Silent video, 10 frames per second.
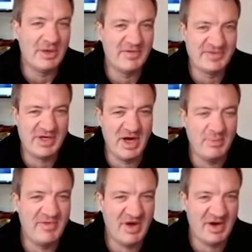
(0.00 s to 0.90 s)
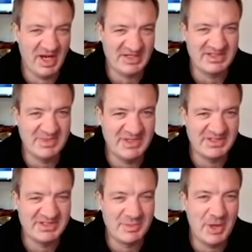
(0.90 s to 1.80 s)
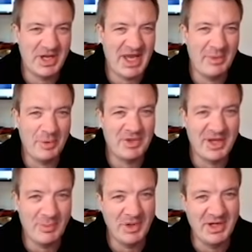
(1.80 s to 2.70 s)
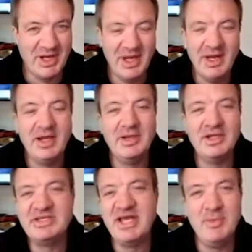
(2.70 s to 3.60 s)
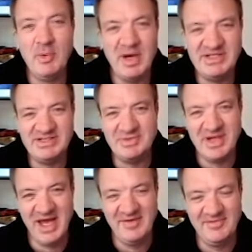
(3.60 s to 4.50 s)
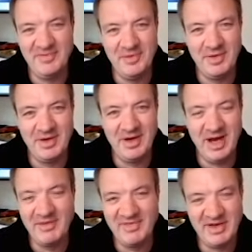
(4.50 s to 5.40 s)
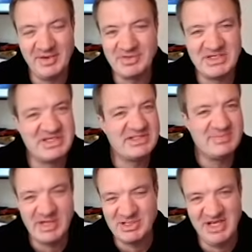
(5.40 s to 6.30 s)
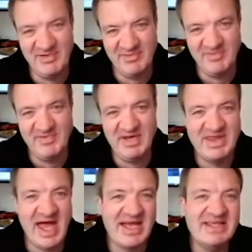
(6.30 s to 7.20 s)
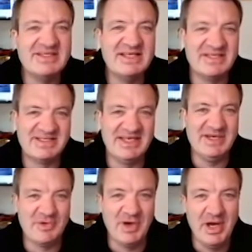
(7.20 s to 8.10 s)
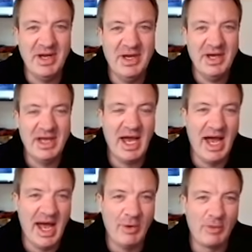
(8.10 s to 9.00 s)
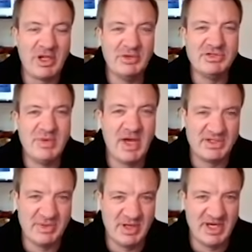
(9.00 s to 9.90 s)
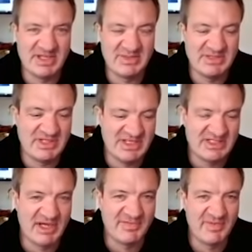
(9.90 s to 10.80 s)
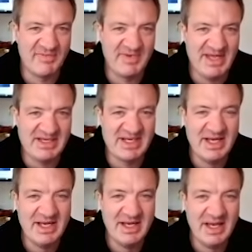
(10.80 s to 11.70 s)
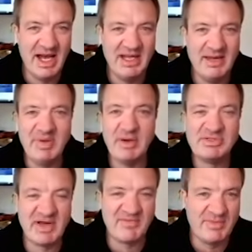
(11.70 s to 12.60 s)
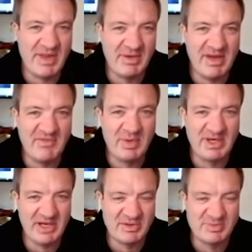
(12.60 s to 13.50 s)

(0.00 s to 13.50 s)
If I talk to a customer who has taken one of those electric vehicles, I never met one of them who will ever go back. The only product I ever saw that was 100% people are not going to go back is iPhones and